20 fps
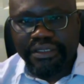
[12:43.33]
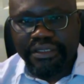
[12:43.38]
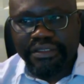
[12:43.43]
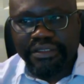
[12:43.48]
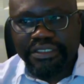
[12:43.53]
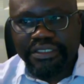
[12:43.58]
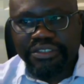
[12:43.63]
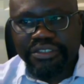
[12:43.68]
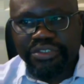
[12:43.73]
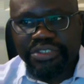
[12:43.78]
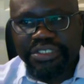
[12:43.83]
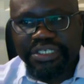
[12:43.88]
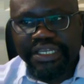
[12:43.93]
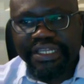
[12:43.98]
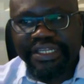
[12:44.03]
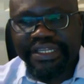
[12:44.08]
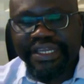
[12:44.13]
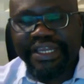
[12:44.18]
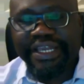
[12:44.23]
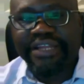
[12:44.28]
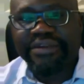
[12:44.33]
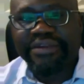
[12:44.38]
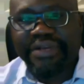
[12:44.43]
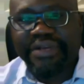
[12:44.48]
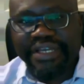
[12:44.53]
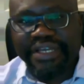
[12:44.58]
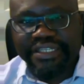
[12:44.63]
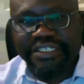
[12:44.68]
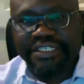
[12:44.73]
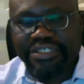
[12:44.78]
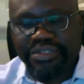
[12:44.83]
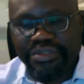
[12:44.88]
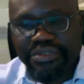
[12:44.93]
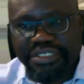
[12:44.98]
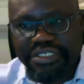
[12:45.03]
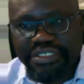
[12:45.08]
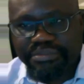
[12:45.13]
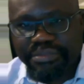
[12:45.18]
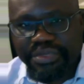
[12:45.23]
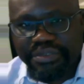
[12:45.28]
usually they cannot get
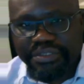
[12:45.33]
into these